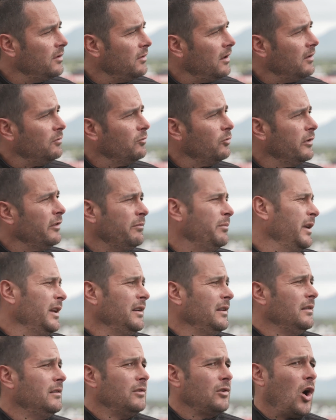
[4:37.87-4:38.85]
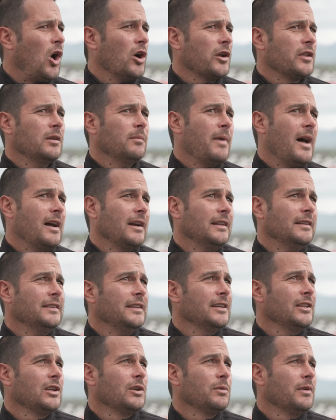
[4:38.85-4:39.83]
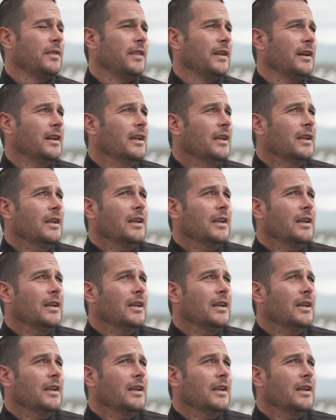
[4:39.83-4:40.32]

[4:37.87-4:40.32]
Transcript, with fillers: And we've been talking about it and dealing with it.